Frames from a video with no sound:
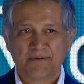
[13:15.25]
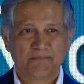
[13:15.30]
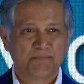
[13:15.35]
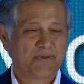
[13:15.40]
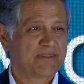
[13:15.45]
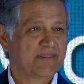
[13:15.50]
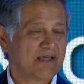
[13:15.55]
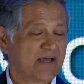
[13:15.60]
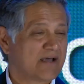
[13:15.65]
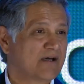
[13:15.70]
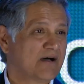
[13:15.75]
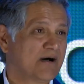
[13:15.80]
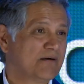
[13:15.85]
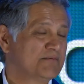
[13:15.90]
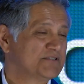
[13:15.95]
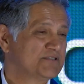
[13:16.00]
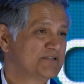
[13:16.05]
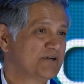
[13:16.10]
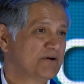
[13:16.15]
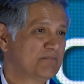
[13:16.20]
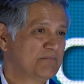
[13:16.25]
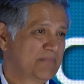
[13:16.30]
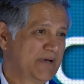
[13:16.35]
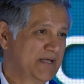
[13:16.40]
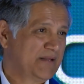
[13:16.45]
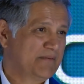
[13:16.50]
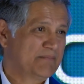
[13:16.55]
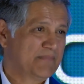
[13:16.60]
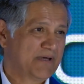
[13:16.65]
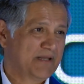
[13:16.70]
But thank God we saw
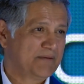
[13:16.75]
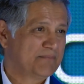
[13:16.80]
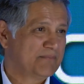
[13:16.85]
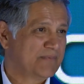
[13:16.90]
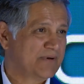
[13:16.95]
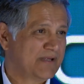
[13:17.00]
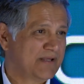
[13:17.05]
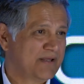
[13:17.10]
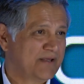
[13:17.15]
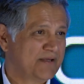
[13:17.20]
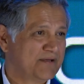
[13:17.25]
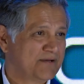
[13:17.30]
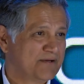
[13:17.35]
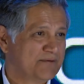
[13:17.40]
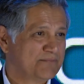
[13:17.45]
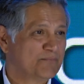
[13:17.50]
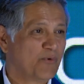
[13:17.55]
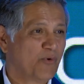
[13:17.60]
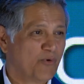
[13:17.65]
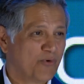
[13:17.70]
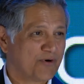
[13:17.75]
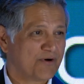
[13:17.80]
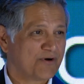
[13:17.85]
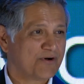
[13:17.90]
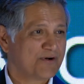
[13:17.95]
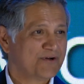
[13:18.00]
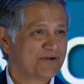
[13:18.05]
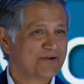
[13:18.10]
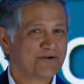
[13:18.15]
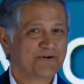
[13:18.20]
many, many, many more
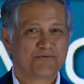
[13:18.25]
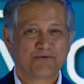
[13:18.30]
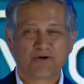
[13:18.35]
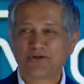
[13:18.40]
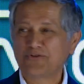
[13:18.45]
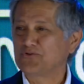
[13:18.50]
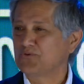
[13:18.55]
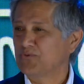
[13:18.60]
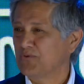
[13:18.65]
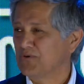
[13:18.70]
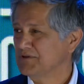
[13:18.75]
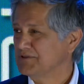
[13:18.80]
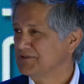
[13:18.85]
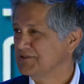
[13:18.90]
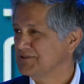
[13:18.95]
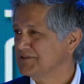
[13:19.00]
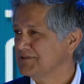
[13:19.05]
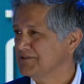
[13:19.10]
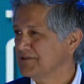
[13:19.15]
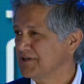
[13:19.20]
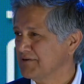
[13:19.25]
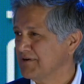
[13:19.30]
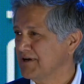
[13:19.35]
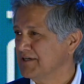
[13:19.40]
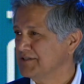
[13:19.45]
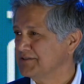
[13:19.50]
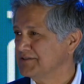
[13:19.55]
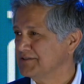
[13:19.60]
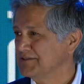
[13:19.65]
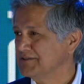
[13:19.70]
run towards the
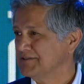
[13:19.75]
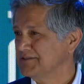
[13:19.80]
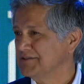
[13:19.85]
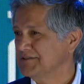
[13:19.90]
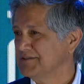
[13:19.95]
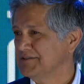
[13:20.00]
crisis.